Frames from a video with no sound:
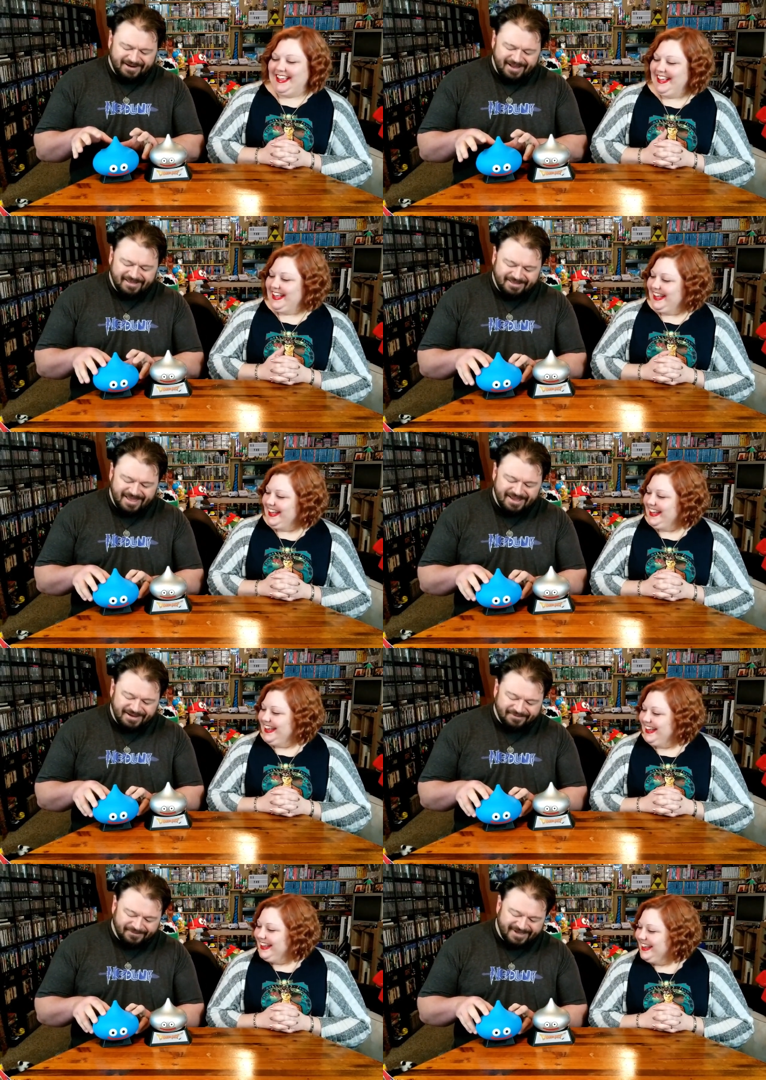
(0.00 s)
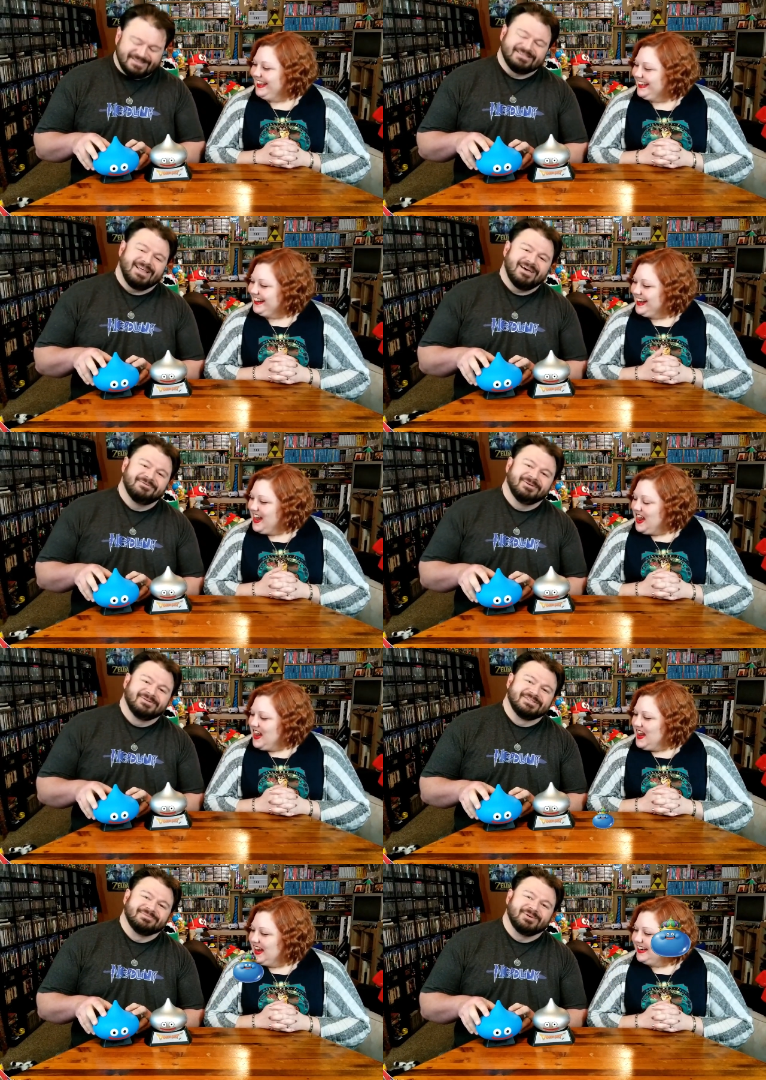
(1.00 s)
Speaker 1: I think Russ Lyman
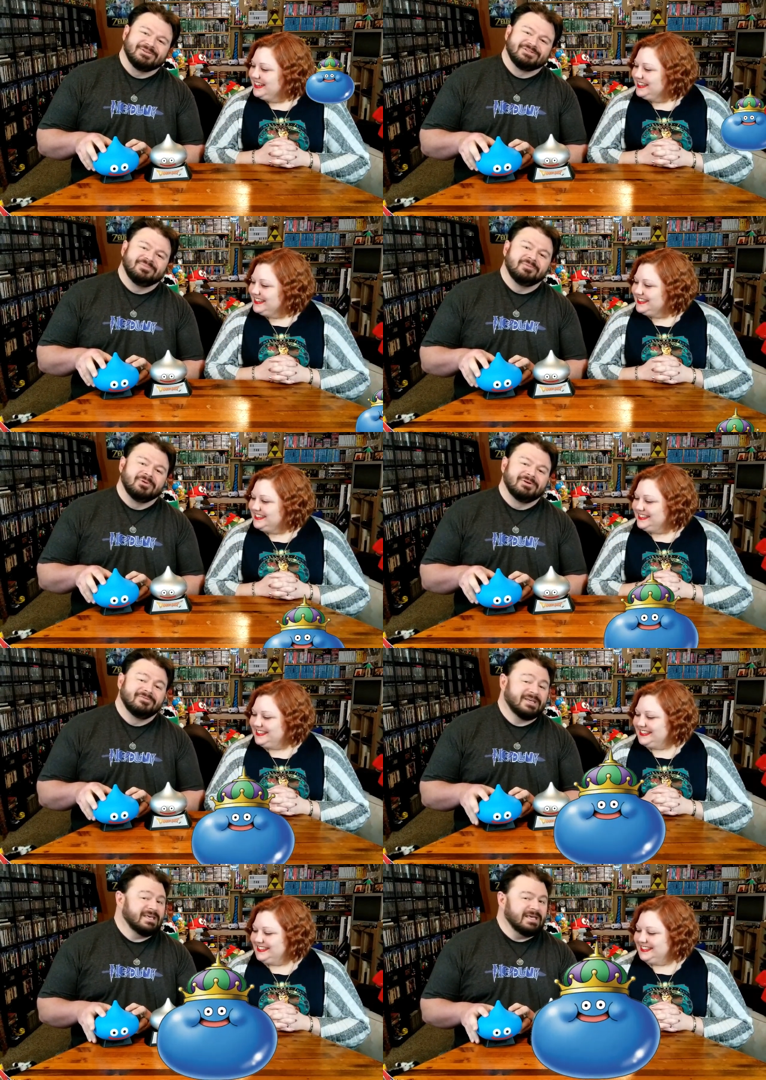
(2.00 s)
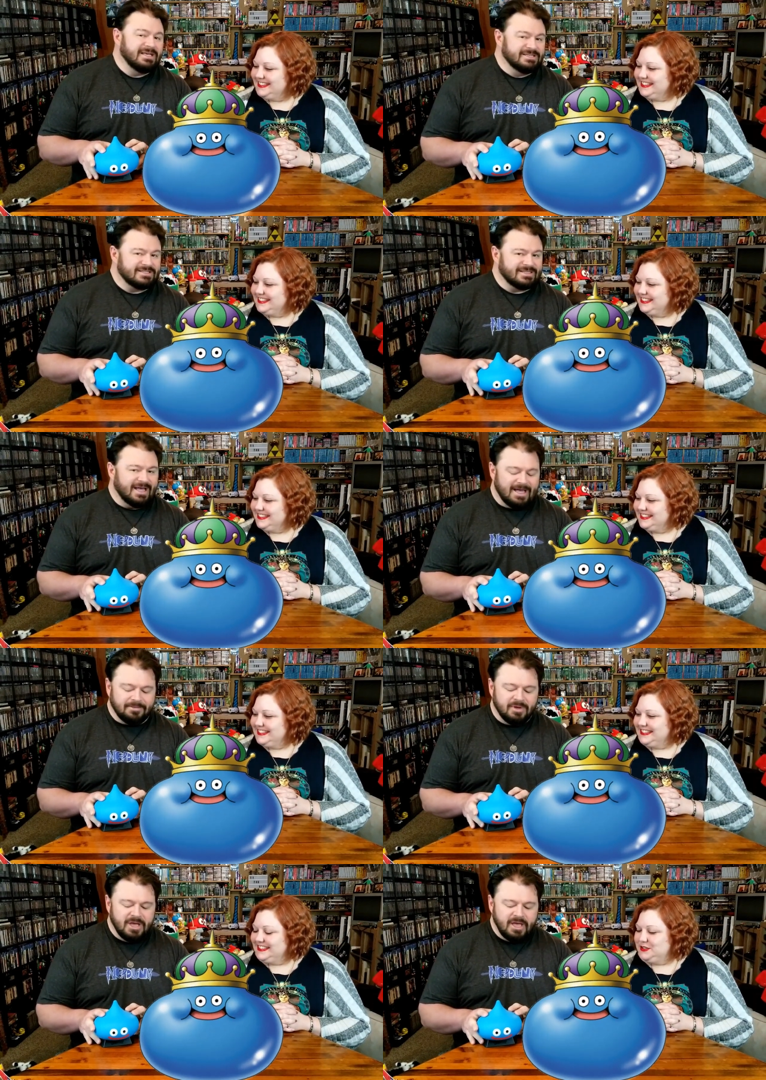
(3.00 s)
was supposed to be more of a king
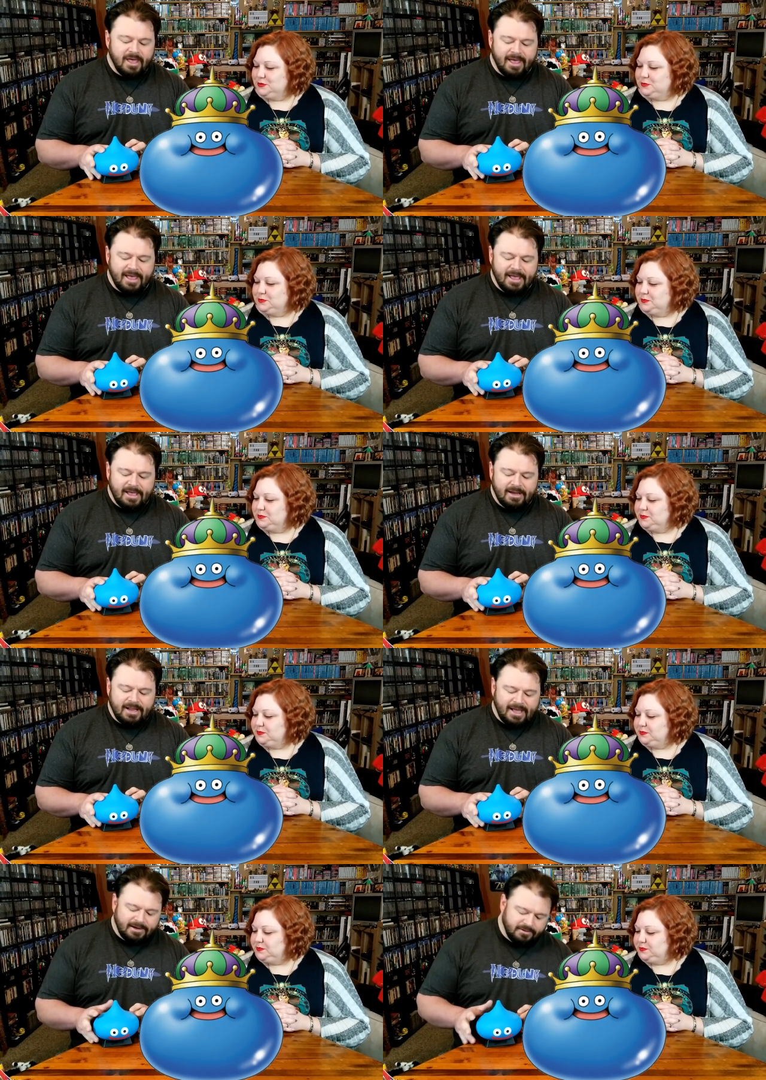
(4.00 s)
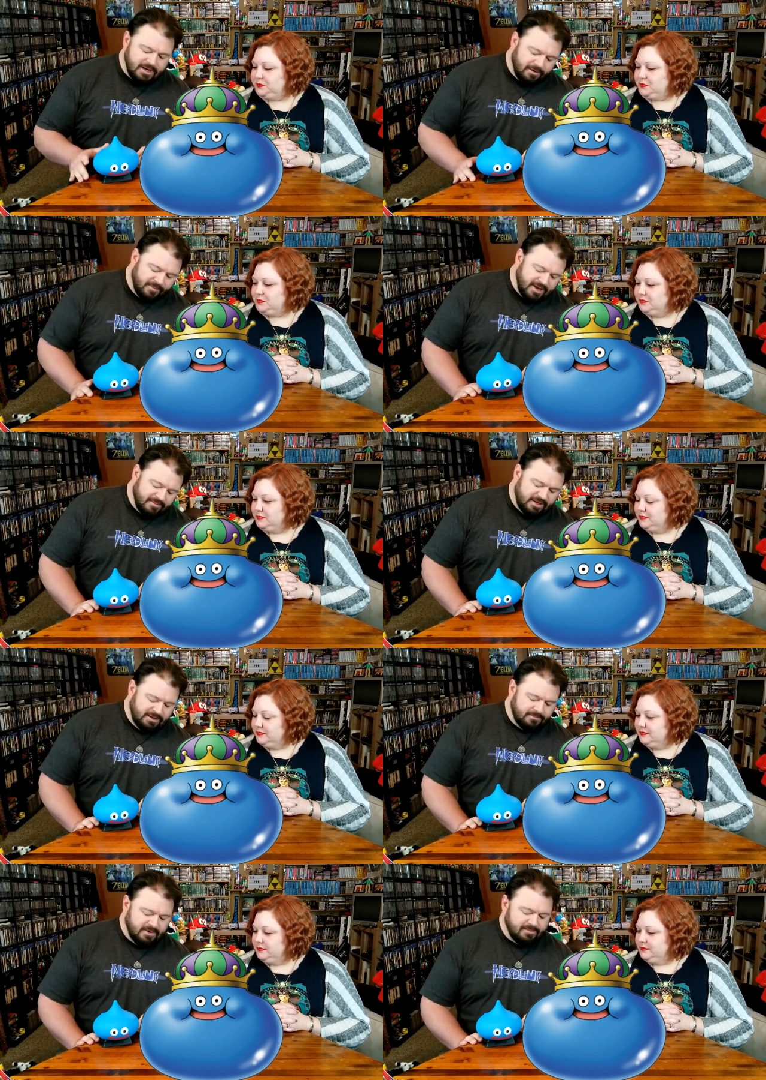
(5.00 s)
slime and I don't know,
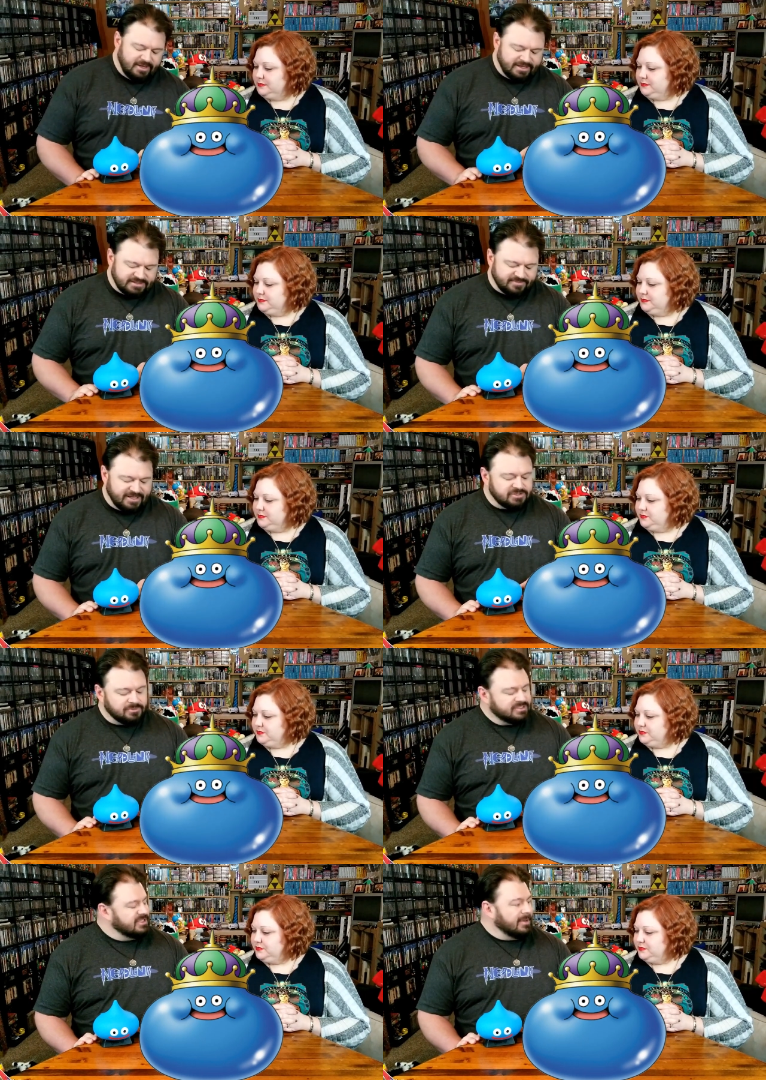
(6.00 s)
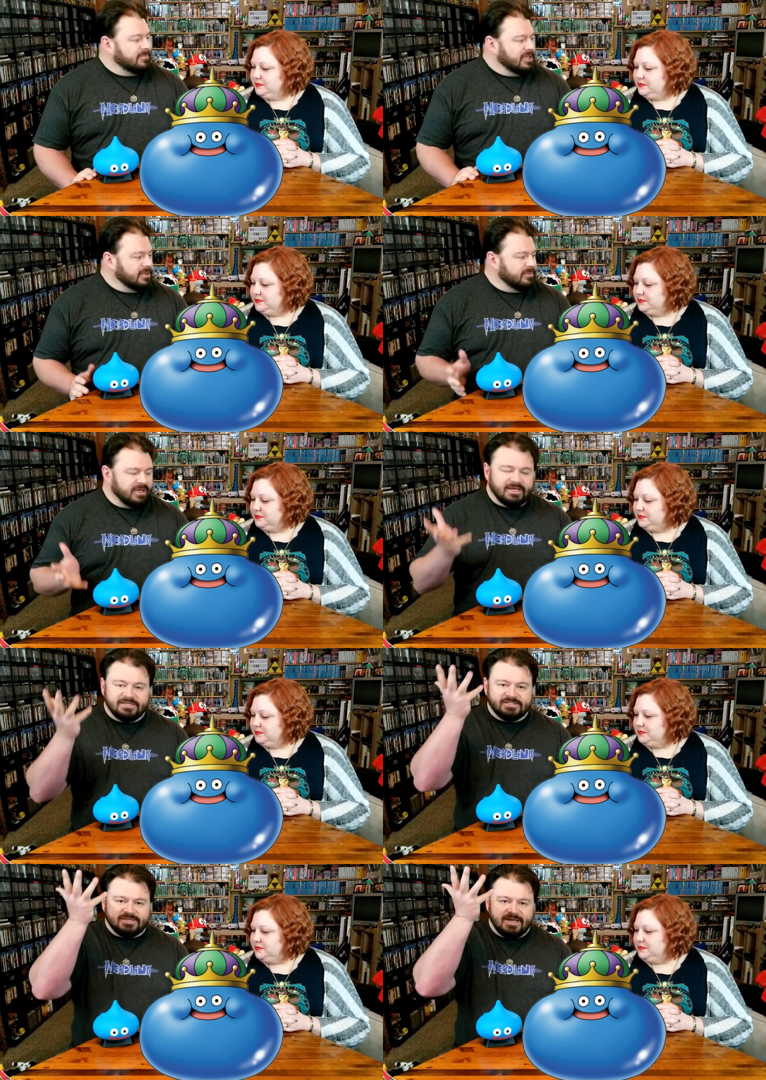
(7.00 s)
maybe maybe his base was that big, but
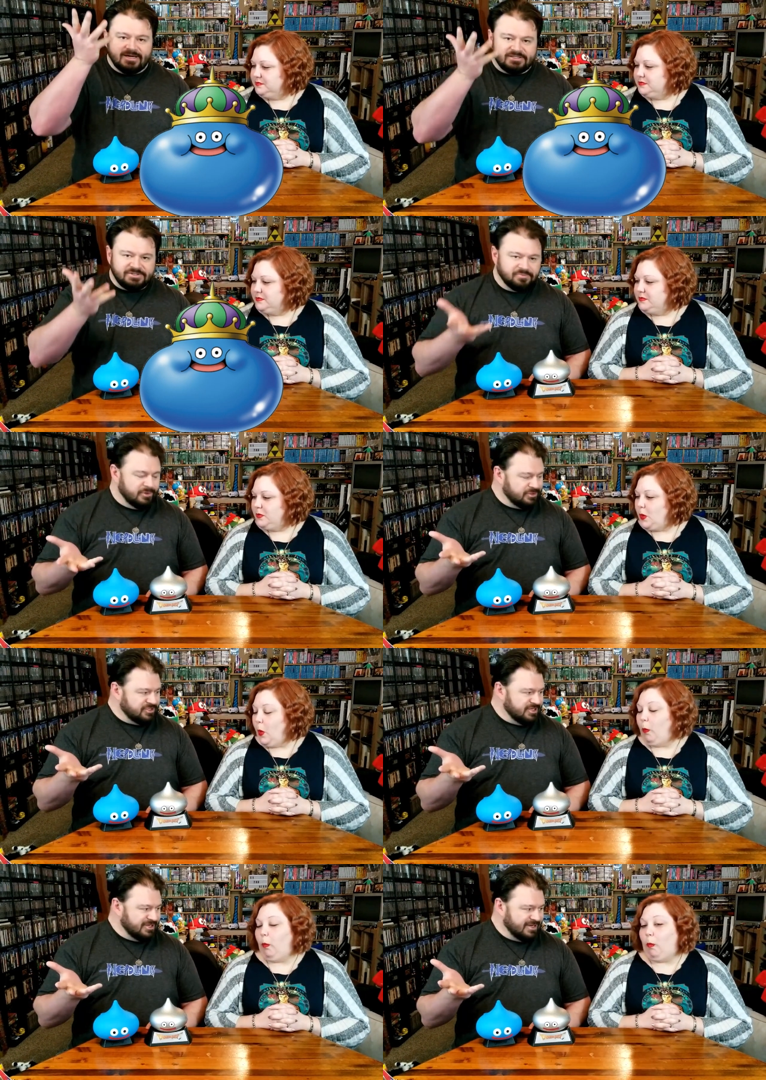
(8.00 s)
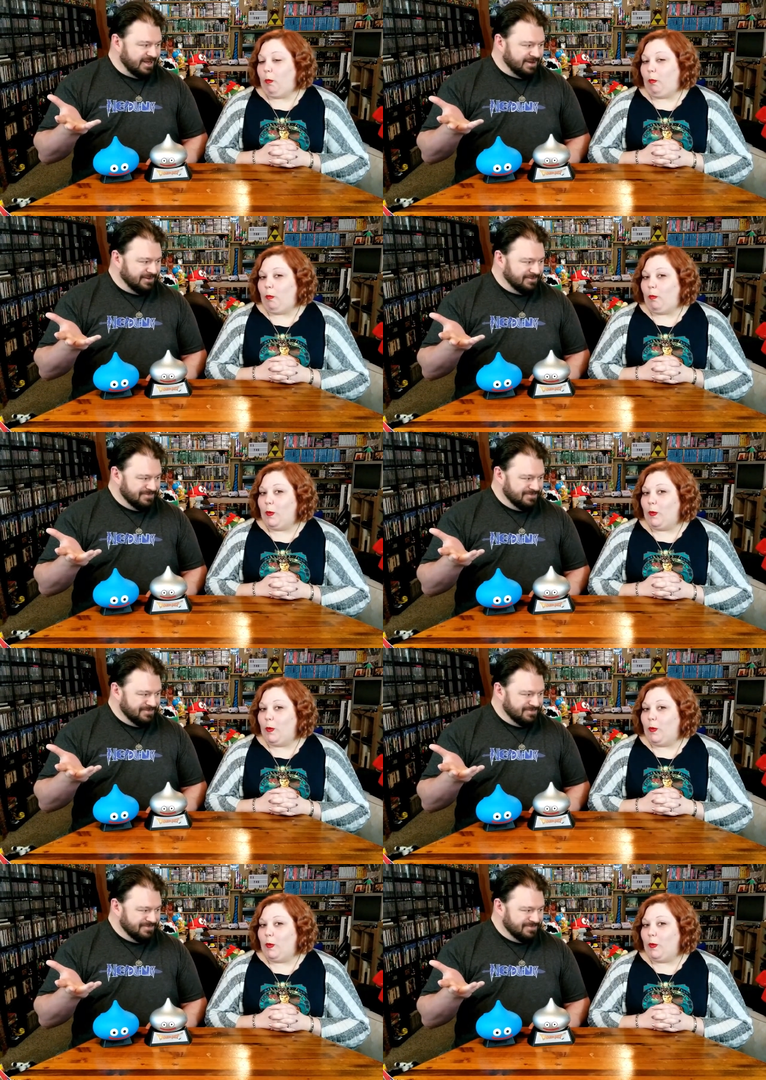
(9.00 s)
he just kind of smushed it down.